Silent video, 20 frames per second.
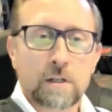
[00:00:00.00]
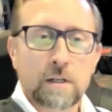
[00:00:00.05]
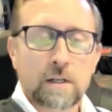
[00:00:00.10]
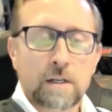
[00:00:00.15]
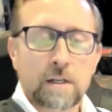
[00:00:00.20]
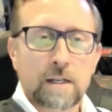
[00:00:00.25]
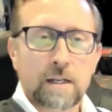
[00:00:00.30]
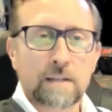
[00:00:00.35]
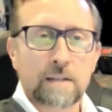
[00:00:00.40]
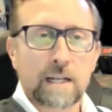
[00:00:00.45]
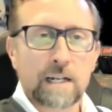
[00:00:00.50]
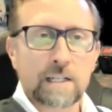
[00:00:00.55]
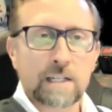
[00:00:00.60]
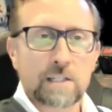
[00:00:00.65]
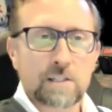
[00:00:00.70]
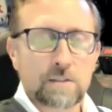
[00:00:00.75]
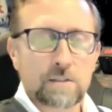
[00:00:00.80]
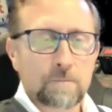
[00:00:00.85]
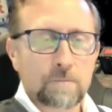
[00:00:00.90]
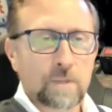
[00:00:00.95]
And that
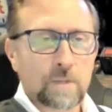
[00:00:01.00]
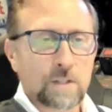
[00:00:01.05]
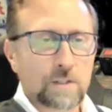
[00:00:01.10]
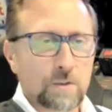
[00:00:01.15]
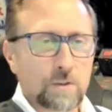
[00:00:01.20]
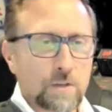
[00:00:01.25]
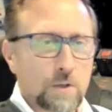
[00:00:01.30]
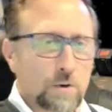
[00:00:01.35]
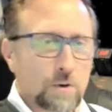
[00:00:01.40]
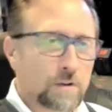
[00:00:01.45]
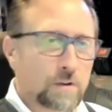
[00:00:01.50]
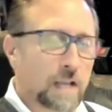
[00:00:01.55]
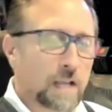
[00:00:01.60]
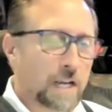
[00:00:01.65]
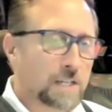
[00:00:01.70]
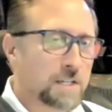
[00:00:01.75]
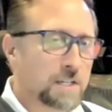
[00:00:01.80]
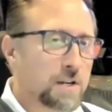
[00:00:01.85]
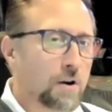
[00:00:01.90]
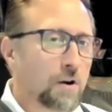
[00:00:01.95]
is, so
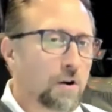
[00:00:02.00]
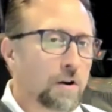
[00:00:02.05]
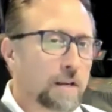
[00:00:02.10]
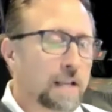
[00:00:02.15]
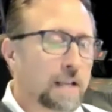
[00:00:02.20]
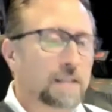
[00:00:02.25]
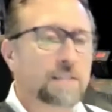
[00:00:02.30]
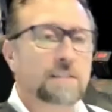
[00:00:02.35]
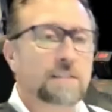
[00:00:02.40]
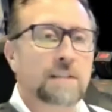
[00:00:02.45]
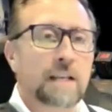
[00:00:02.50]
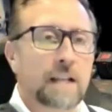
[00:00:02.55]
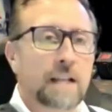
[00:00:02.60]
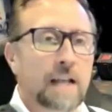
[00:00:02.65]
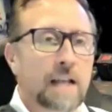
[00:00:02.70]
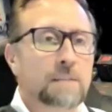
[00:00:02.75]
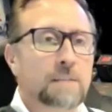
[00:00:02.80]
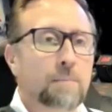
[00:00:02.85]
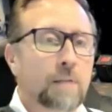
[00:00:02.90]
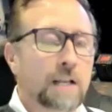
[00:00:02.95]
XDR, yes, it
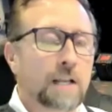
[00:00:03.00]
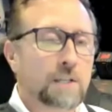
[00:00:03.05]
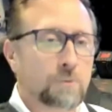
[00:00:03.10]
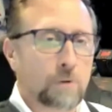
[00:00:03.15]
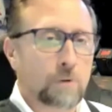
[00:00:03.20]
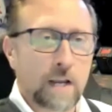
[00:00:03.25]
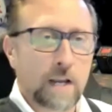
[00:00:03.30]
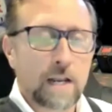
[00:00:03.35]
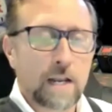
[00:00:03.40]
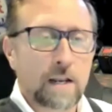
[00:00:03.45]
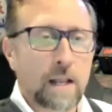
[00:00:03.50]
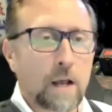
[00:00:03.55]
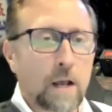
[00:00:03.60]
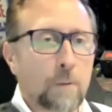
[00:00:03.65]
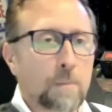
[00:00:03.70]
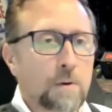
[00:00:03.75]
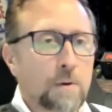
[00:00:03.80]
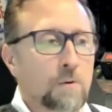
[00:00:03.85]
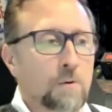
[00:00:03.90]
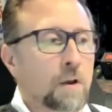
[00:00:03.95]
has a place where it can
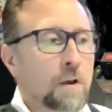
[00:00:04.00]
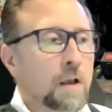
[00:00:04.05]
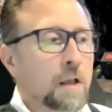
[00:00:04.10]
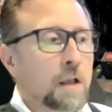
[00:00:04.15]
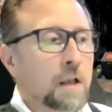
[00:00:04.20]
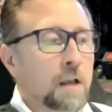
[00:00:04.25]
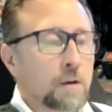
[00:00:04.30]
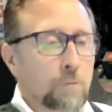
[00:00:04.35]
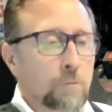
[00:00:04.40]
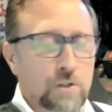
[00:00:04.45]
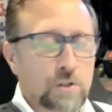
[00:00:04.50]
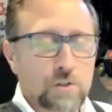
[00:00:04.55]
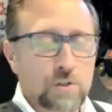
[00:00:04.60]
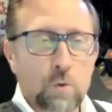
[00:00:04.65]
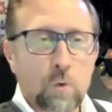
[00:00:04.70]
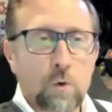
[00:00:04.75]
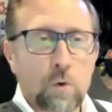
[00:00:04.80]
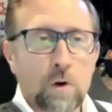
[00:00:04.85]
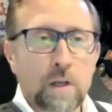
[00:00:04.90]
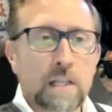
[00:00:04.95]
help you
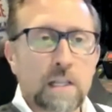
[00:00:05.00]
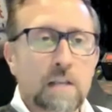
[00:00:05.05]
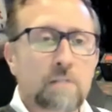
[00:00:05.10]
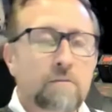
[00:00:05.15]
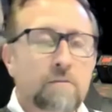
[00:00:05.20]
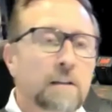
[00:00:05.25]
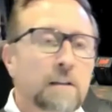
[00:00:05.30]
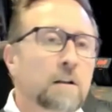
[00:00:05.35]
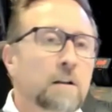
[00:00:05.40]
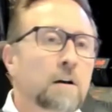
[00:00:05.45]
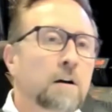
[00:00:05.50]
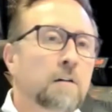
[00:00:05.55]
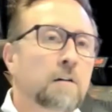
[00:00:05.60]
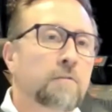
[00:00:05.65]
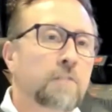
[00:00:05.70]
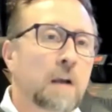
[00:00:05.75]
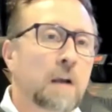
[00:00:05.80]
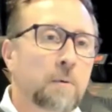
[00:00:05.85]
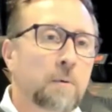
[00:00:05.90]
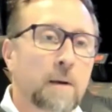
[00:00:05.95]
restore in the event
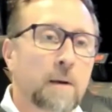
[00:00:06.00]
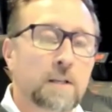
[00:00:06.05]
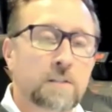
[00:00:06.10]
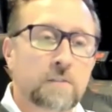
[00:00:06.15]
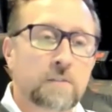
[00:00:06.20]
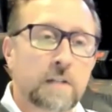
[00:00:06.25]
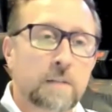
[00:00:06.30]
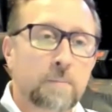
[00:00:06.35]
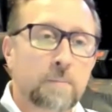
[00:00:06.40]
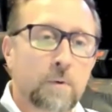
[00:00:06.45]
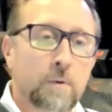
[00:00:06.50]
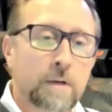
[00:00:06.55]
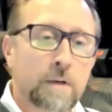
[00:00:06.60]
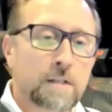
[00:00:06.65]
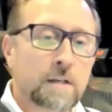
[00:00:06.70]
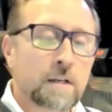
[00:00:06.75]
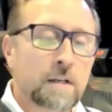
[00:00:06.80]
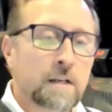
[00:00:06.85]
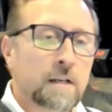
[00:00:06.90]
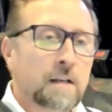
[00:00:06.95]
of compromise of an endpoint,
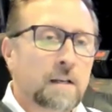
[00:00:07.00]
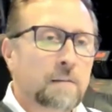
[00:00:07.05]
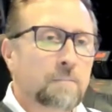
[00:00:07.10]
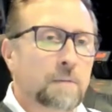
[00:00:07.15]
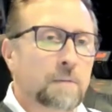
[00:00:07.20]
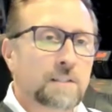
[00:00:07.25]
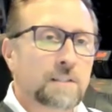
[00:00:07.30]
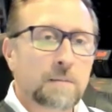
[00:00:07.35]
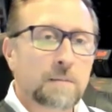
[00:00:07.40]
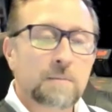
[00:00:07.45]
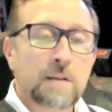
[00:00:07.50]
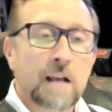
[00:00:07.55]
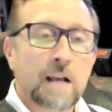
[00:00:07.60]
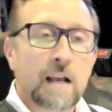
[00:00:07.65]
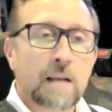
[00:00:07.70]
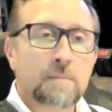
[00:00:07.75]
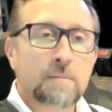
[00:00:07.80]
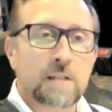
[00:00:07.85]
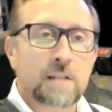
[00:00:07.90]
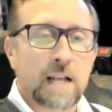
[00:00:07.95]
but
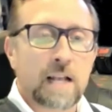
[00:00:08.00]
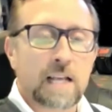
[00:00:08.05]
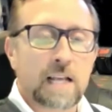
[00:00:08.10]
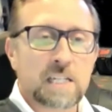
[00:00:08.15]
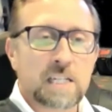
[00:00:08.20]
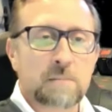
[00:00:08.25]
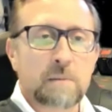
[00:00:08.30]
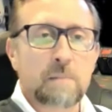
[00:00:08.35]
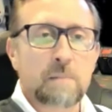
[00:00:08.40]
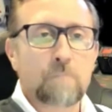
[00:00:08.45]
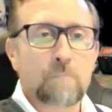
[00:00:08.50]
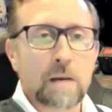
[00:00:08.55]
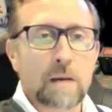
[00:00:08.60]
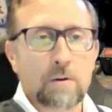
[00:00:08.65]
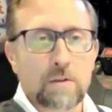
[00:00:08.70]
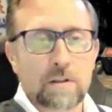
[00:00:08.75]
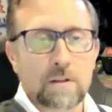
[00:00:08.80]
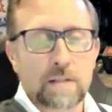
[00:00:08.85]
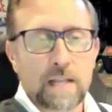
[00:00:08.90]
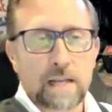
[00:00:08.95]
sometimes it has to be
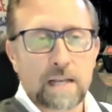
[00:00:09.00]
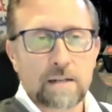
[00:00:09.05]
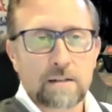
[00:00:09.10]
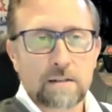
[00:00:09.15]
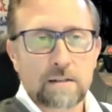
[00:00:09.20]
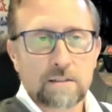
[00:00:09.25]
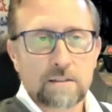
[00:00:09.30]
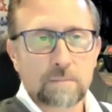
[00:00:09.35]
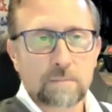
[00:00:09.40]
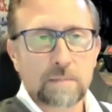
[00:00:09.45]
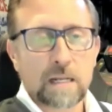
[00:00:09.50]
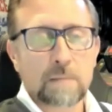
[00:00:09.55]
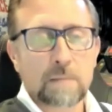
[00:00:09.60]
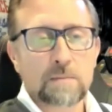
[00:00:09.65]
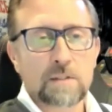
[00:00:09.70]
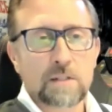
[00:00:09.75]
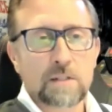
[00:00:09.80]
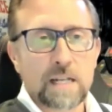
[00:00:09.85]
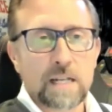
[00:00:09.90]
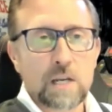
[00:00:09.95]
bigger than that.
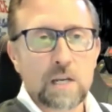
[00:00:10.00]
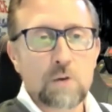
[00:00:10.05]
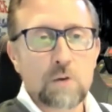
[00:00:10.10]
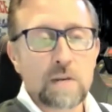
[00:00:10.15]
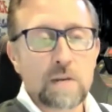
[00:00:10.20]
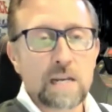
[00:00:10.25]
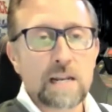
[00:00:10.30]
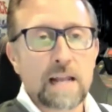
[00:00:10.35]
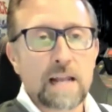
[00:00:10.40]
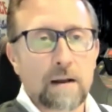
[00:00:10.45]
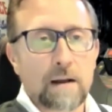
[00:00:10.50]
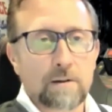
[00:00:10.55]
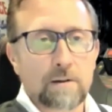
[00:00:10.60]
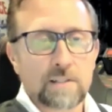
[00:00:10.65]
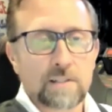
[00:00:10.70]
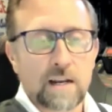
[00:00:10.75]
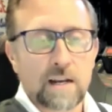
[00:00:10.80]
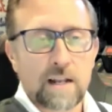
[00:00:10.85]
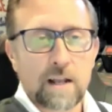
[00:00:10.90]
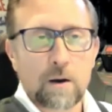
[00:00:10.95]
Sometimes you need
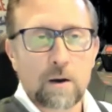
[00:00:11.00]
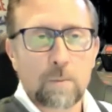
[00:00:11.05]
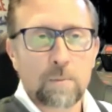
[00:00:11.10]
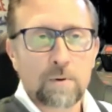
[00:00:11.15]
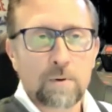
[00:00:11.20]
outside help.